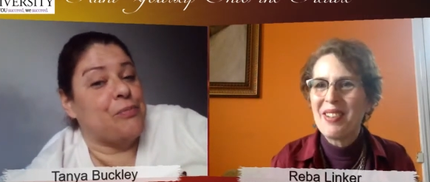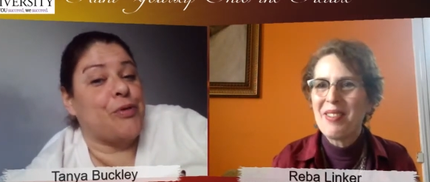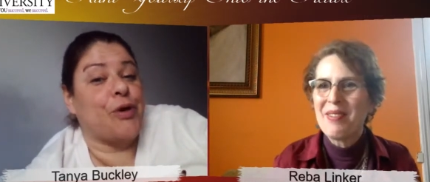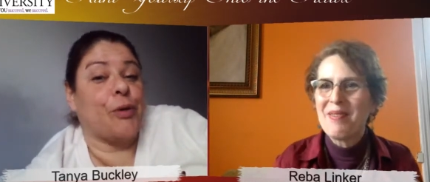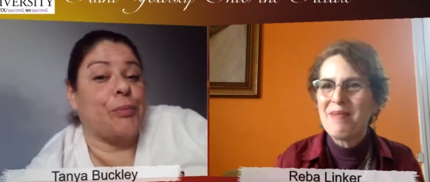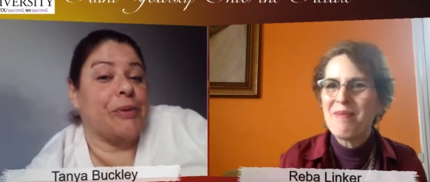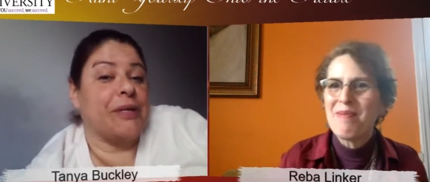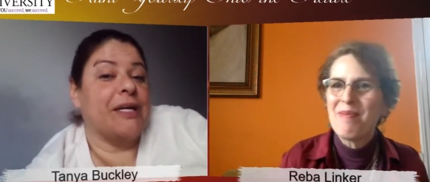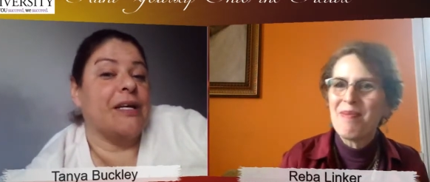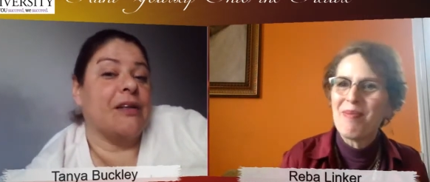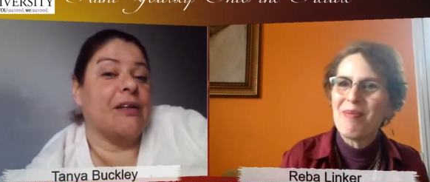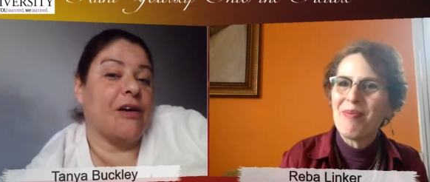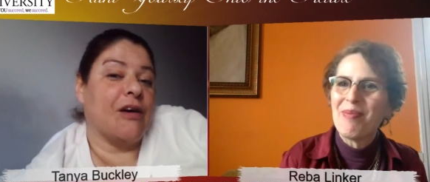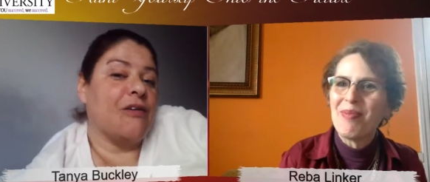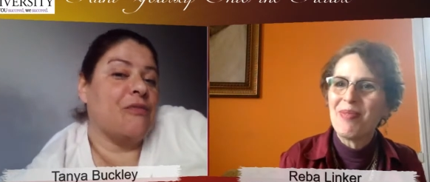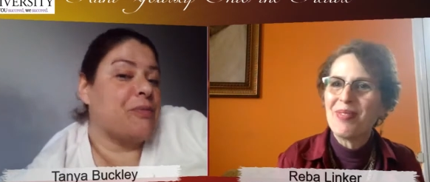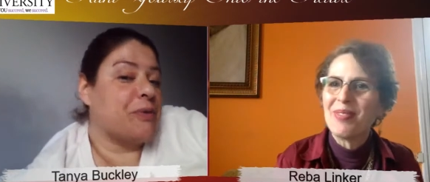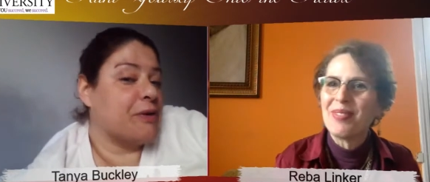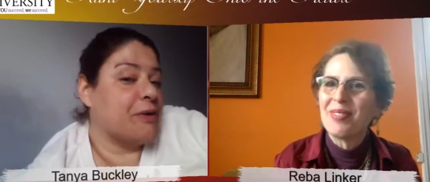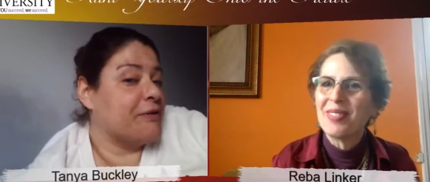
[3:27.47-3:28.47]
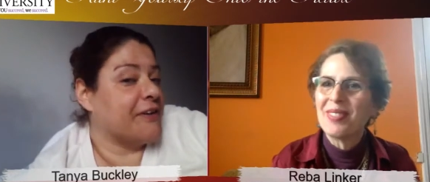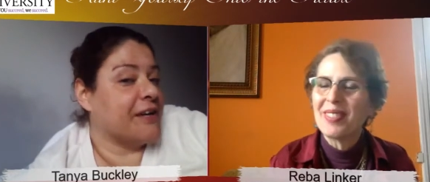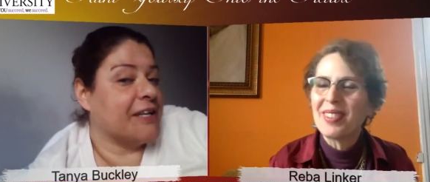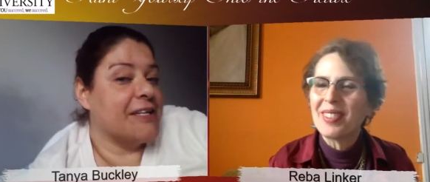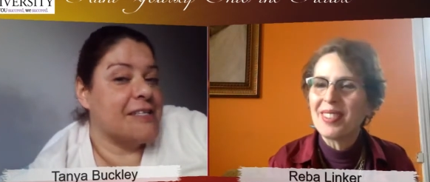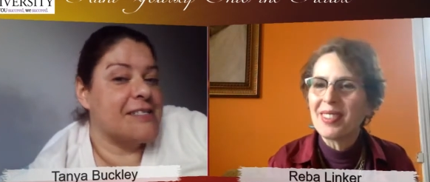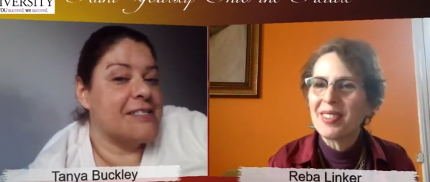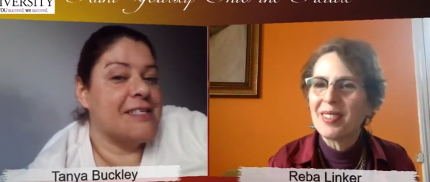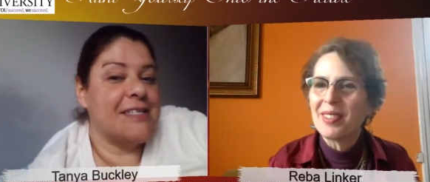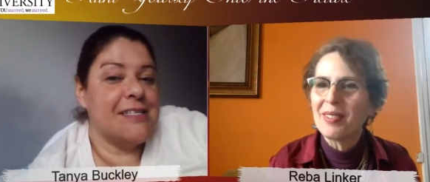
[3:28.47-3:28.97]
Speaker 1: probably a lot of
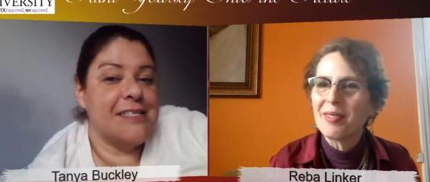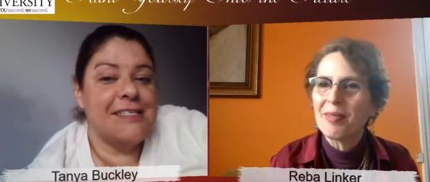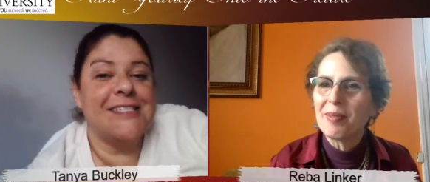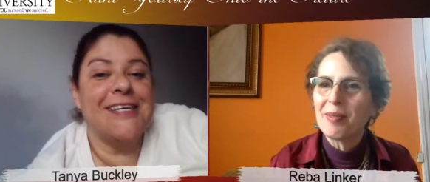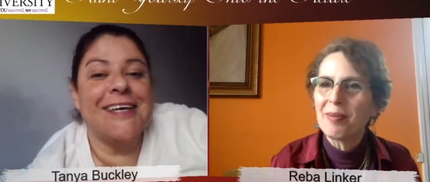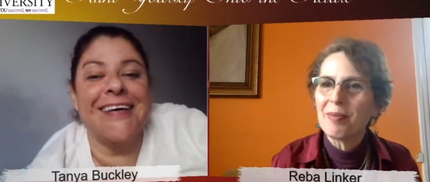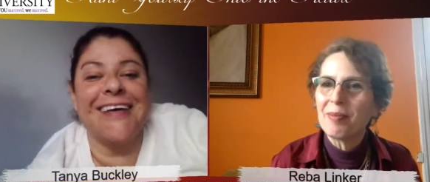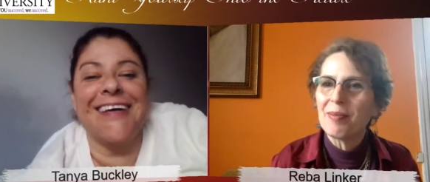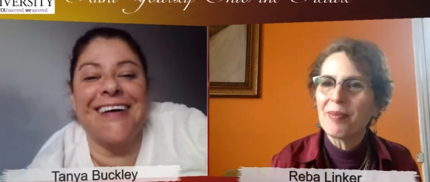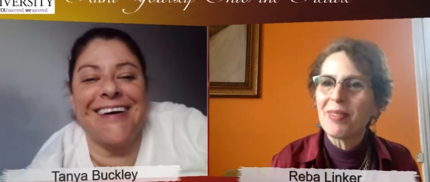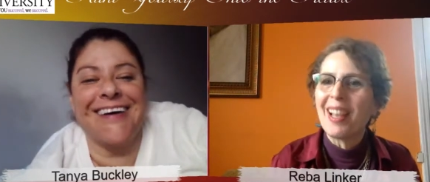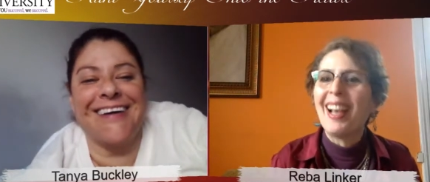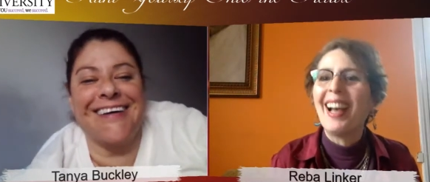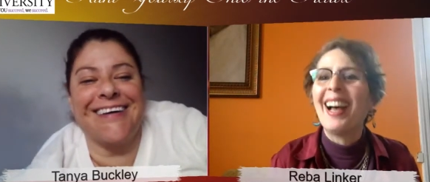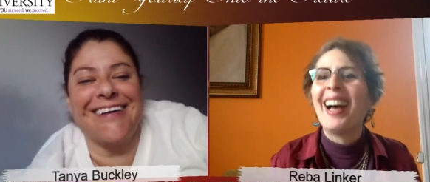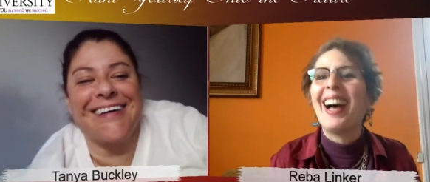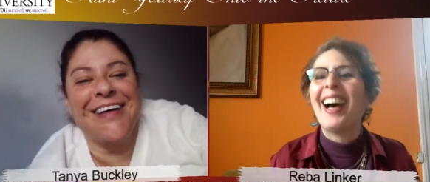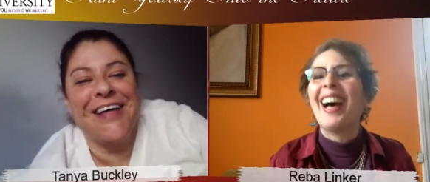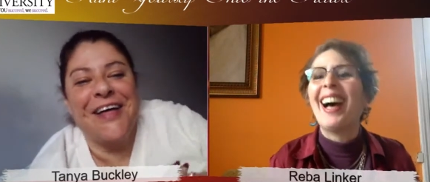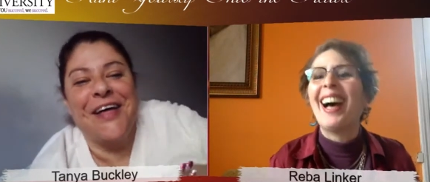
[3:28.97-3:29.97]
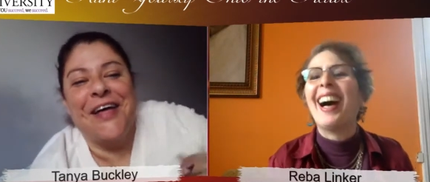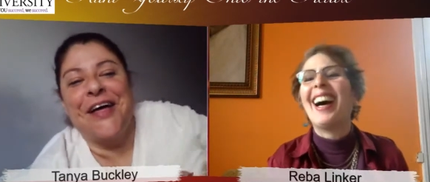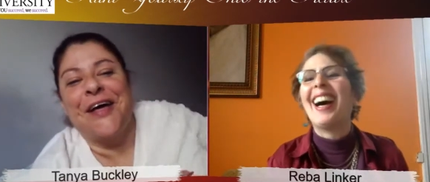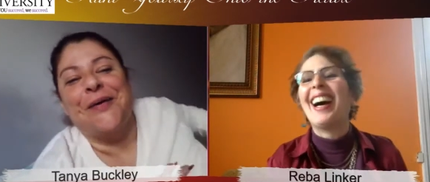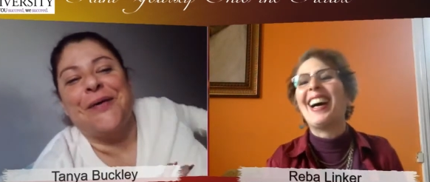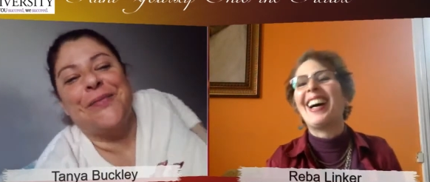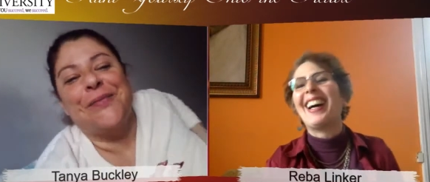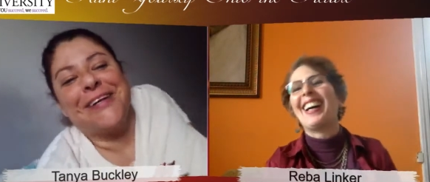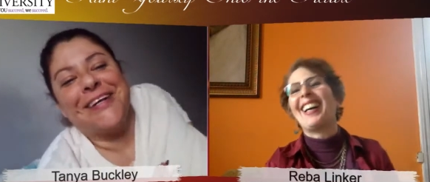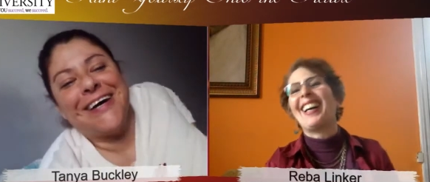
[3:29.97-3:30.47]
profanities,
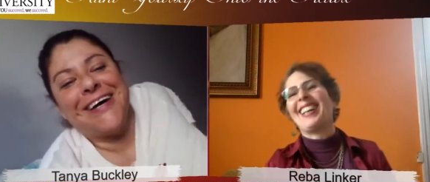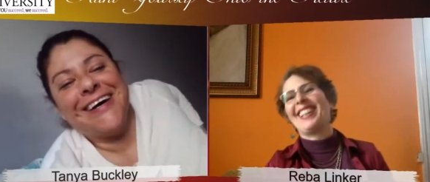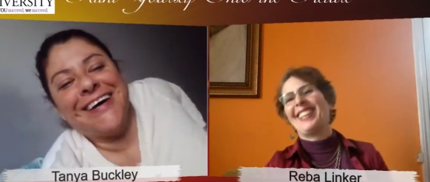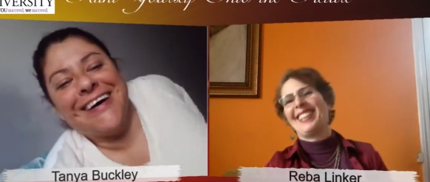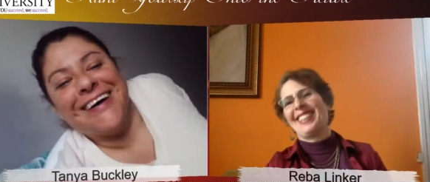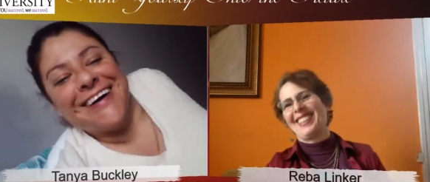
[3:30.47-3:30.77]
but